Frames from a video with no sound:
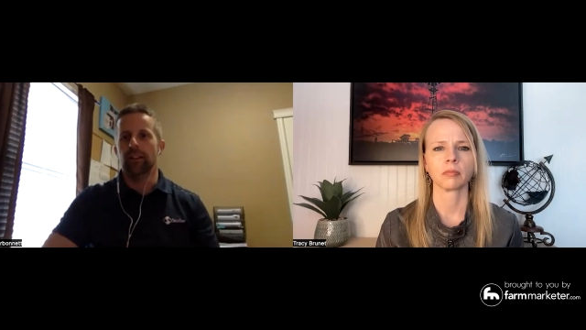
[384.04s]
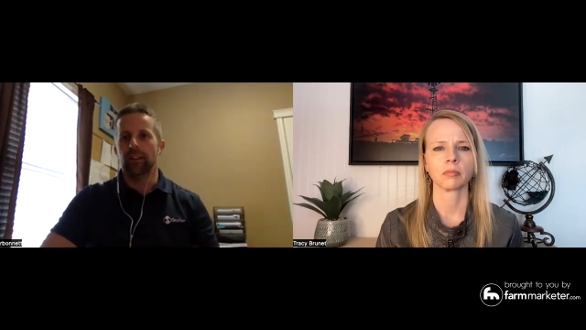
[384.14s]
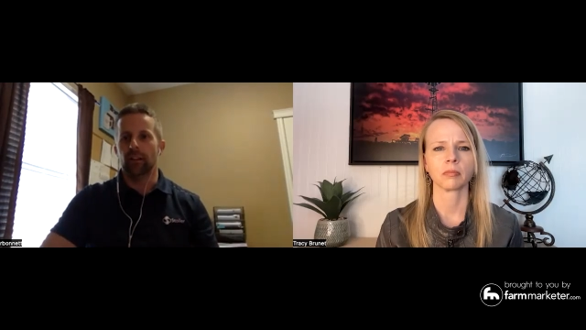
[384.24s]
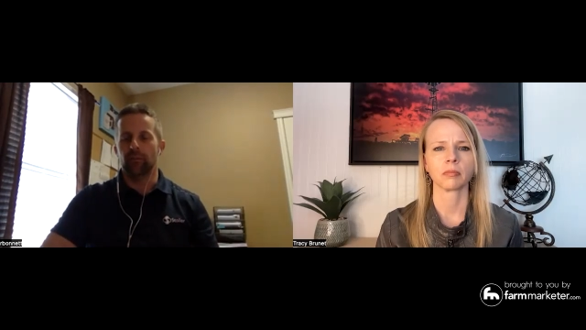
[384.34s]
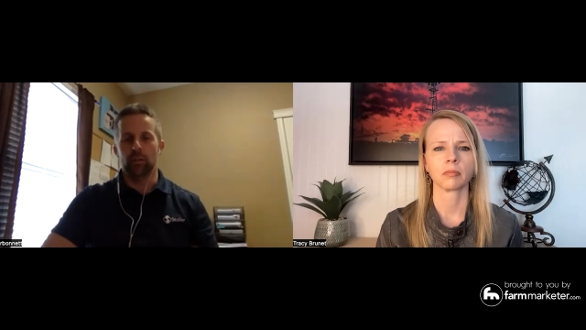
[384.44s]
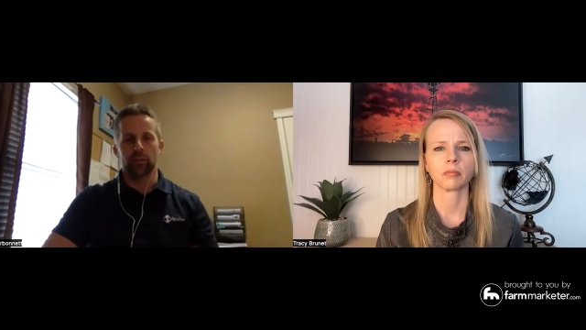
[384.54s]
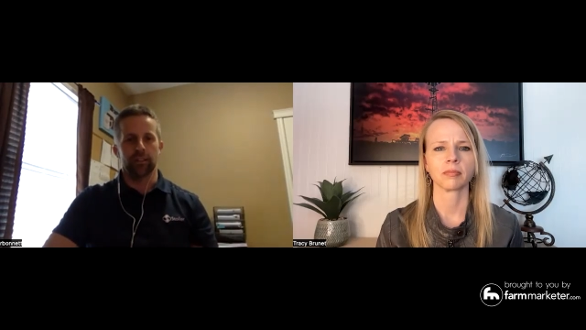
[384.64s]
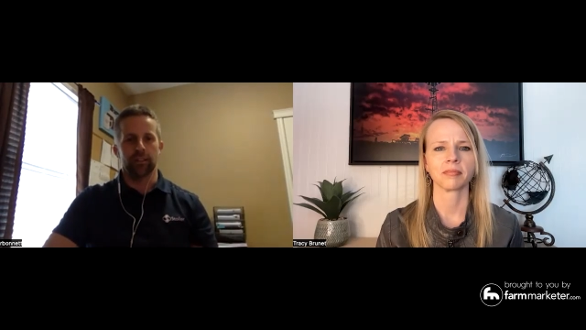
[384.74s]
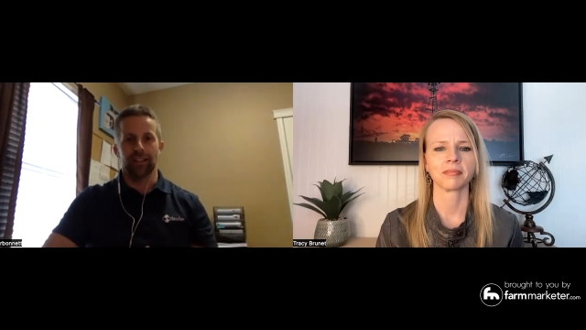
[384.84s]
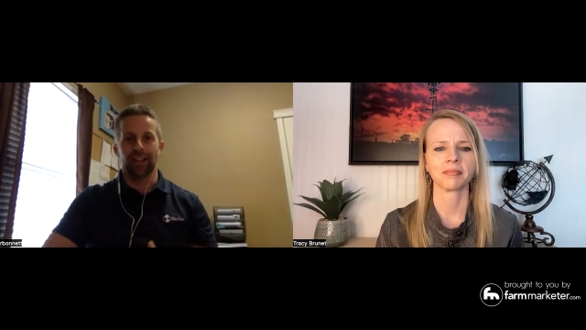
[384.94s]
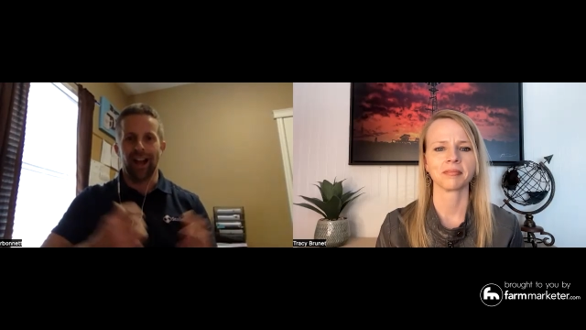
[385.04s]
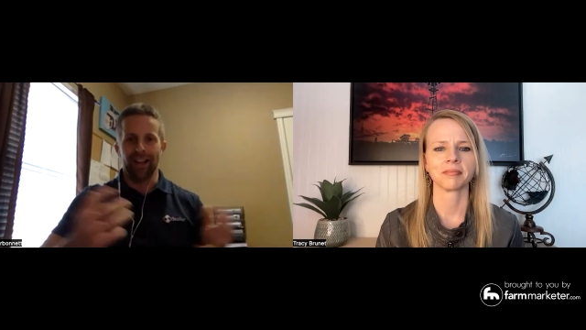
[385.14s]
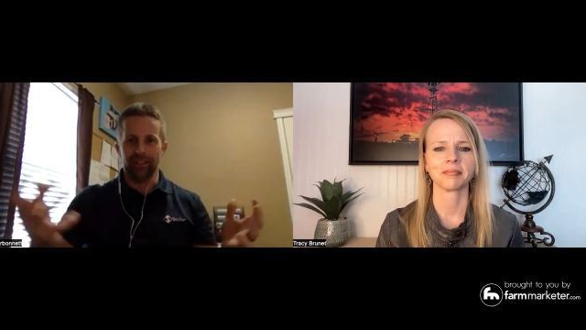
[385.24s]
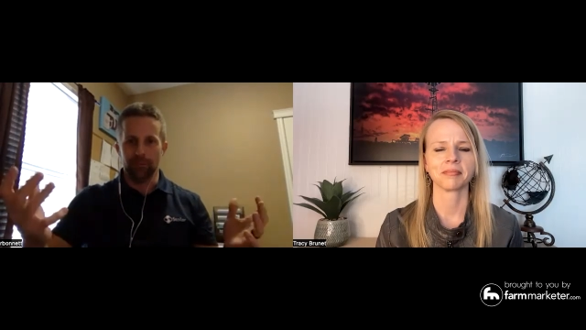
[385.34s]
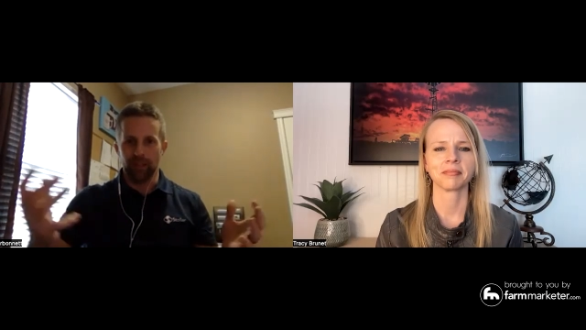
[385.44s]
Speaker 1: of using
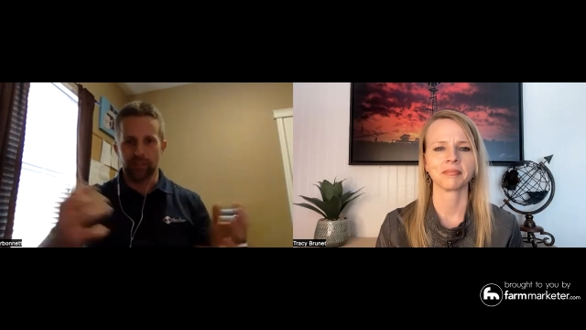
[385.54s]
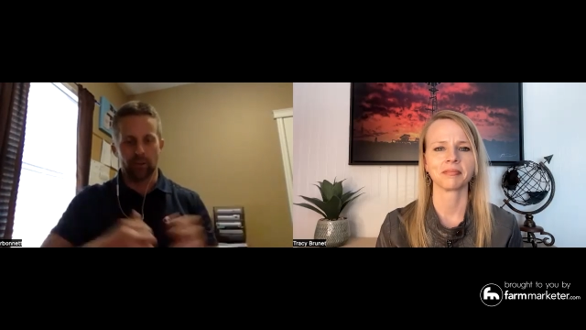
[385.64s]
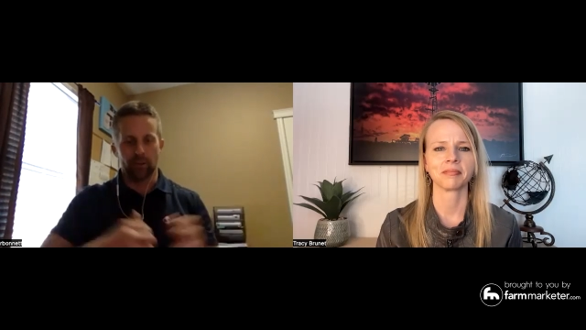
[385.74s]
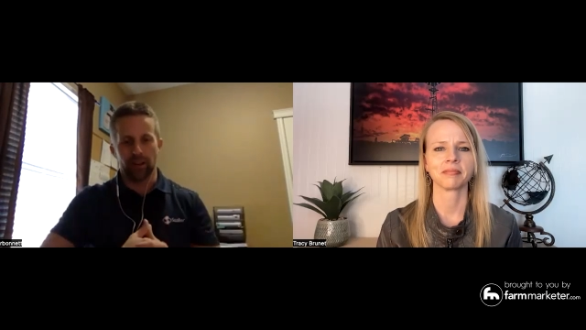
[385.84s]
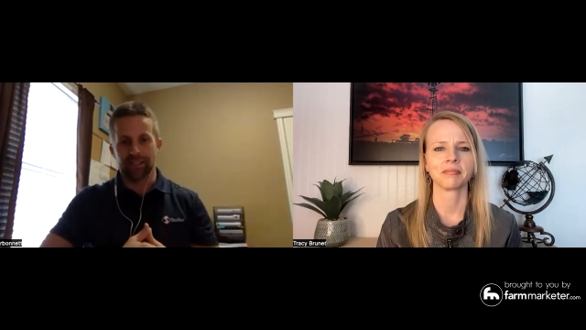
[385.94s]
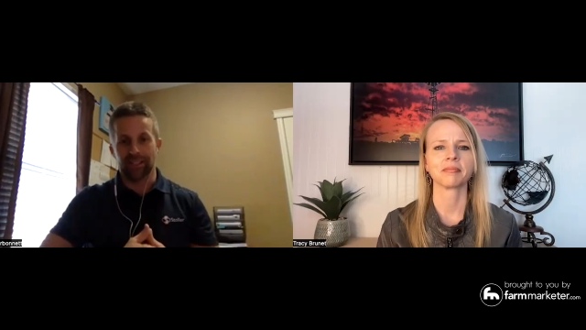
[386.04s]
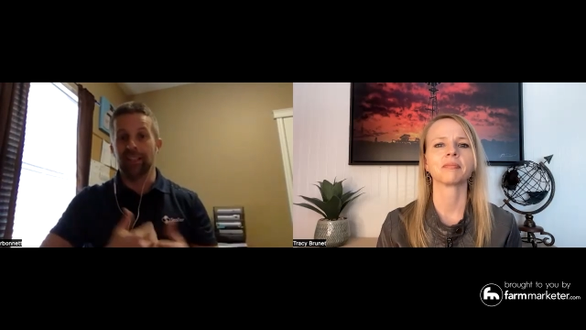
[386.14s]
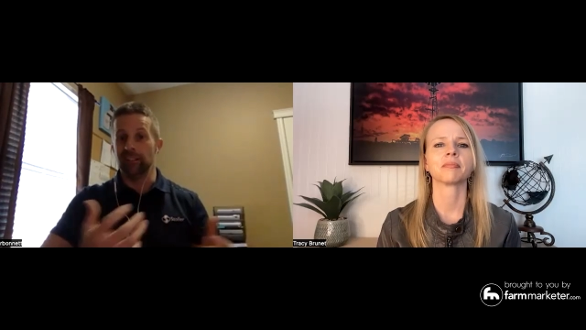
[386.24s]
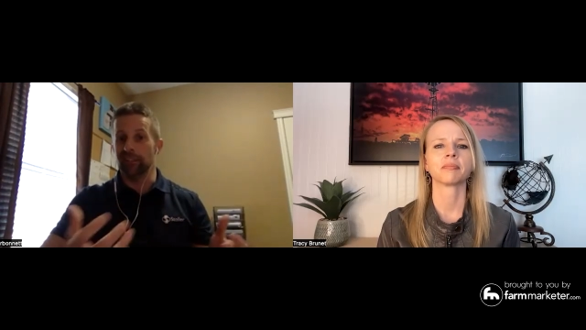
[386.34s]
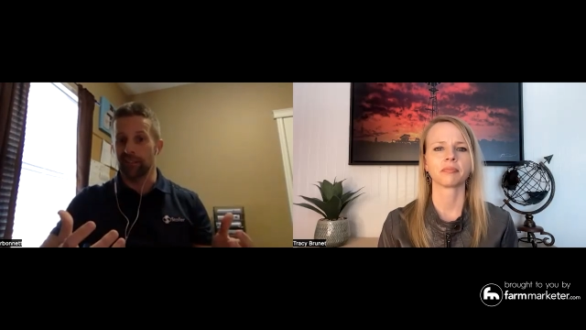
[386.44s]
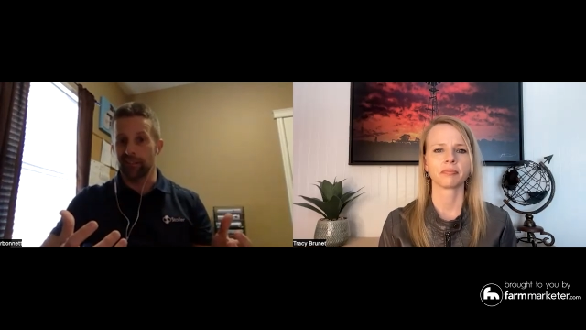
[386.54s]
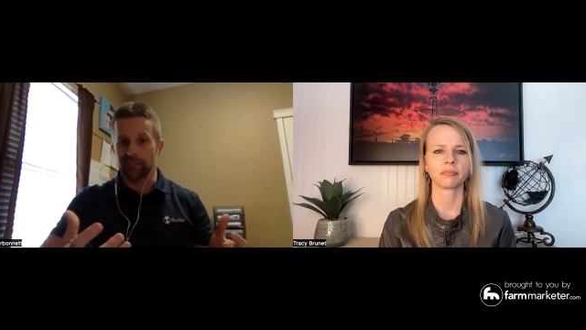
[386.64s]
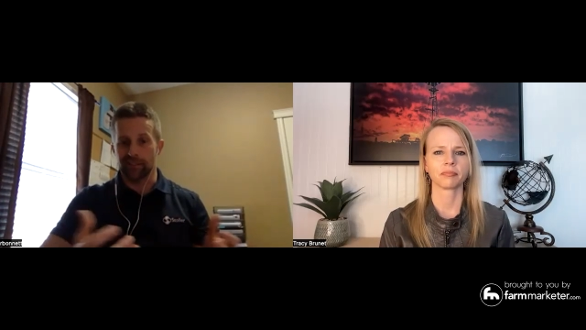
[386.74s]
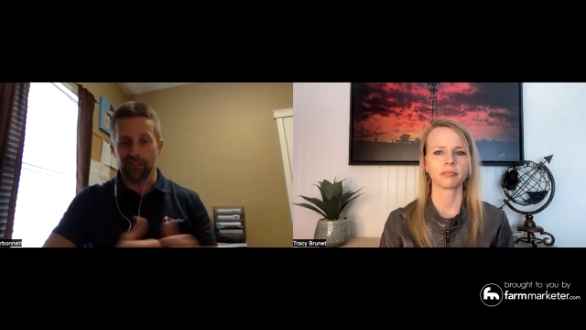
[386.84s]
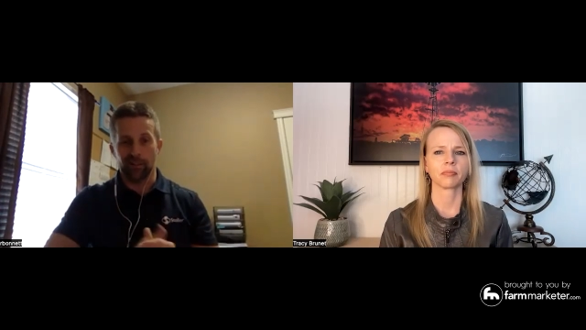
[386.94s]
ID-based products and killing
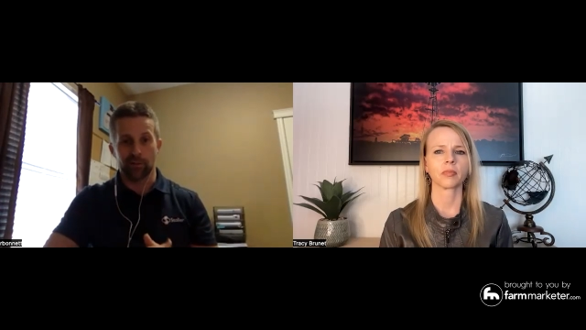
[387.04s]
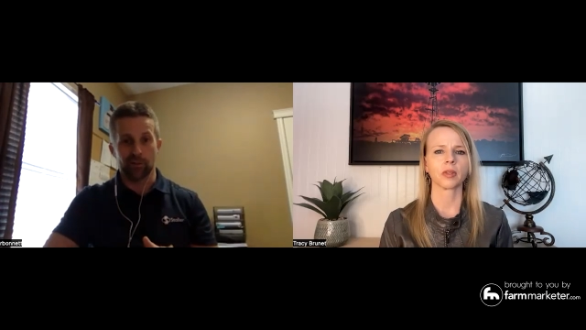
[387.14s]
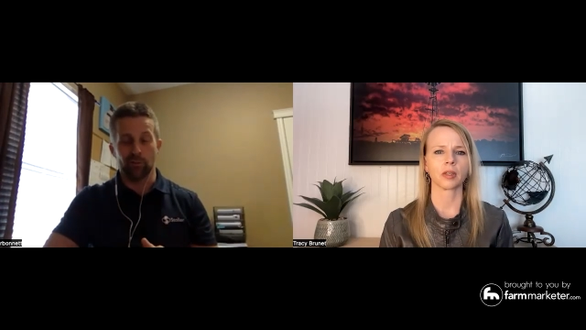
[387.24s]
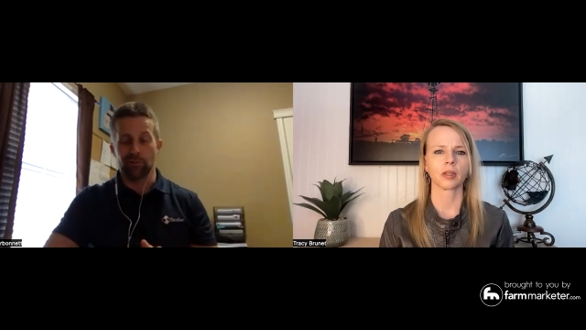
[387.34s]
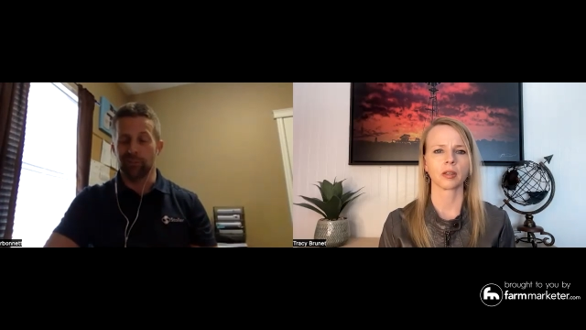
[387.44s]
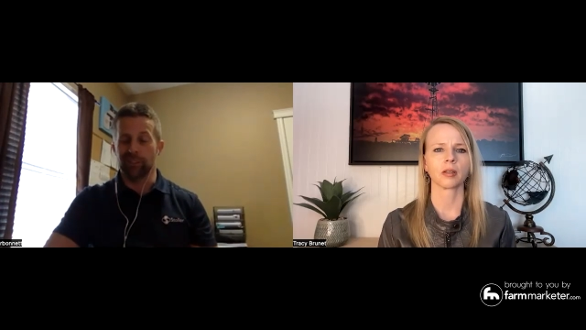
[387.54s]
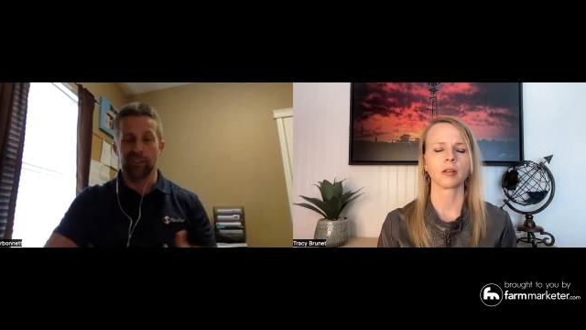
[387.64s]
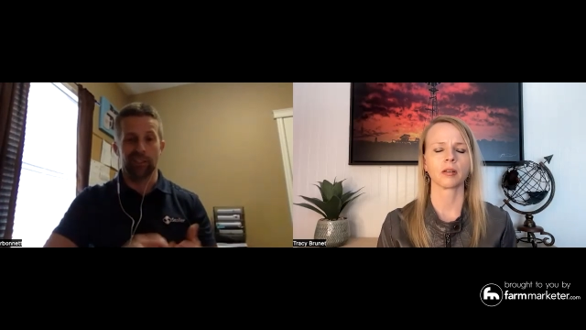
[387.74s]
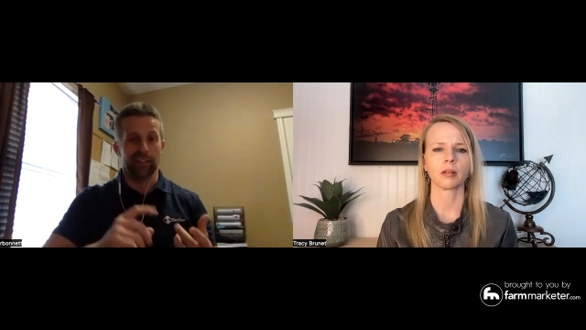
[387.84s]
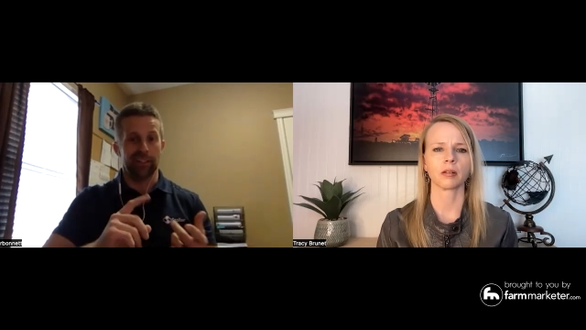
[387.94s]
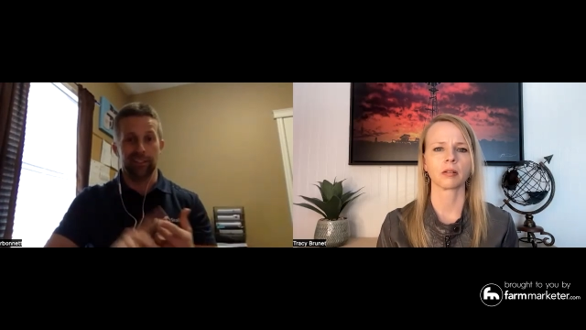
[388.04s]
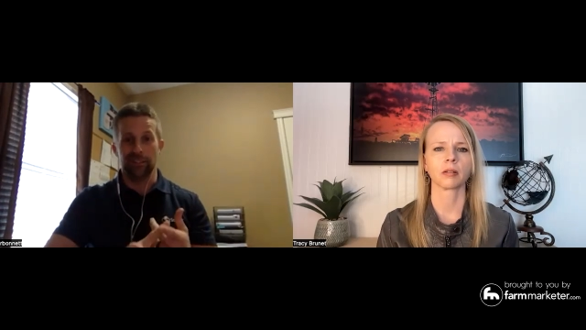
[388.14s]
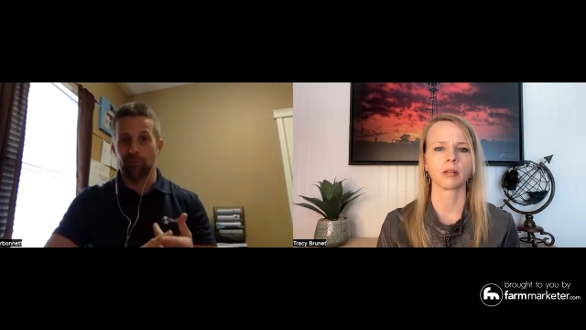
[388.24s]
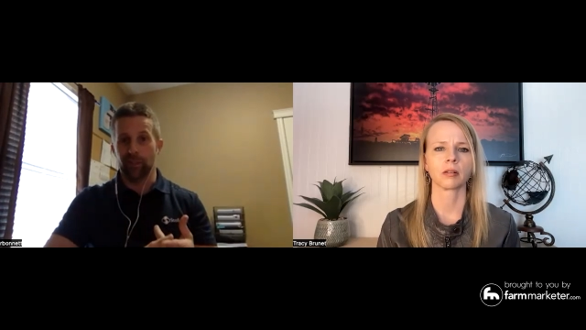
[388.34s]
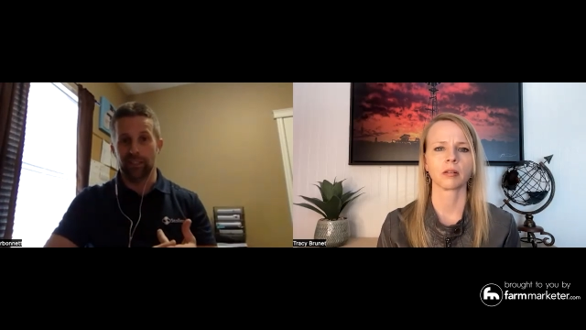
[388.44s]
things, so we're really good at
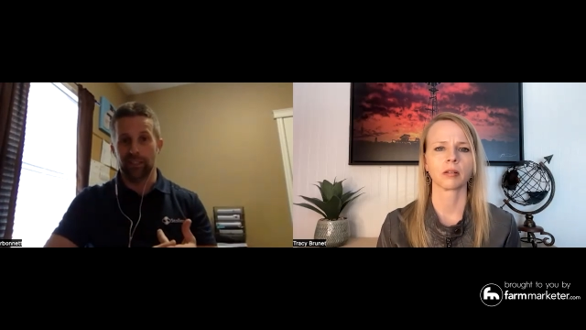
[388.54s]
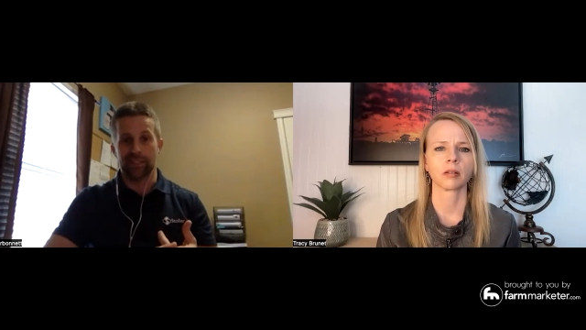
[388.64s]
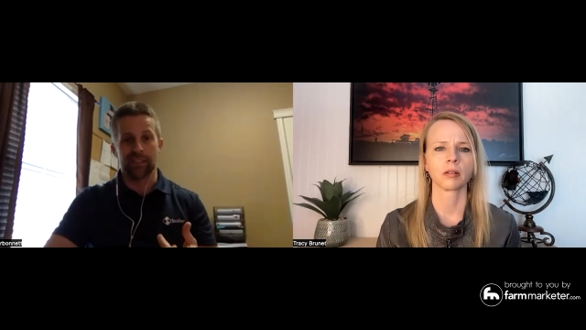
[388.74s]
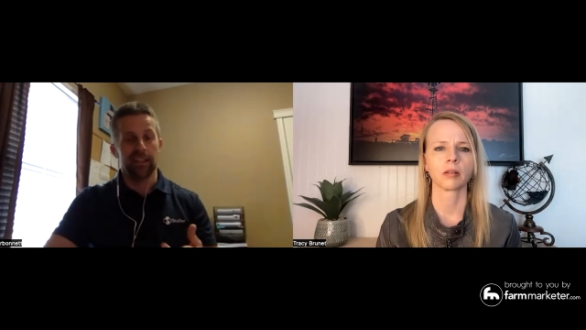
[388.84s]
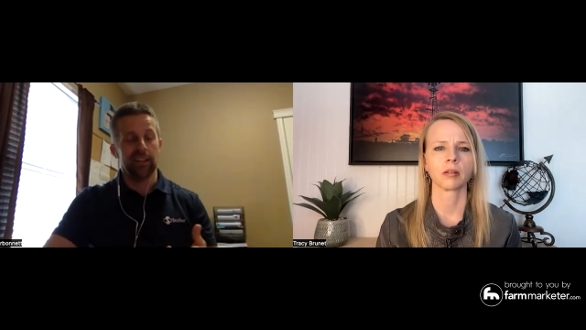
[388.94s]
killing weeds,